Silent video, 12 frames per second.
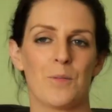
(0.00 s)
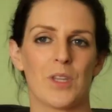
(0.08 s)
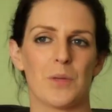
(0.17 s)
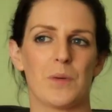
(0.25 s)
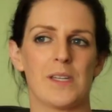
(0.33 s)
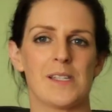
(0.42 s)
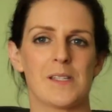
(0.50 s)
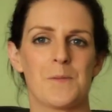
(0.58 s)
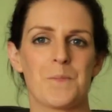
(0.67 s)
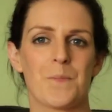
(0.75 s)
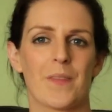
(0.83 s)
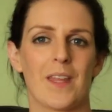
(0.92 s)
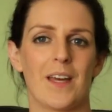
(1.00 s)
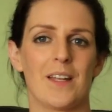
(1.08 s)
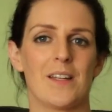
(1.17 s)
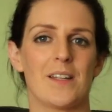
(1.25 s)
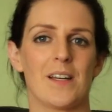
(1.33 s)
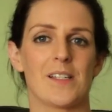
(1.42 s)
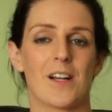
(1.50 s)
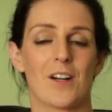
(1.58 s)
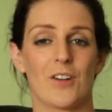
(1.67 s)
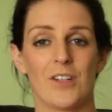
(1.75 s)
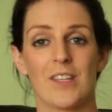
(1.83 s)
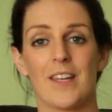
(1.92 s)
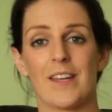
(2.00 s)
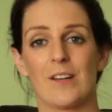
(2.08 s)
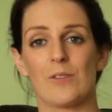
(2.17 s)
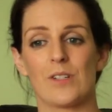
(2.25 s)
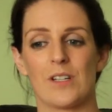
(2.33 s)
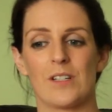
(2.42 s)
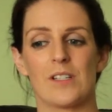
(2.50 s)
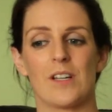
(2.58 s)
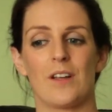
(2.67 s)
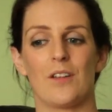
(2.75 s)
with the piece. And I start cutting that out and,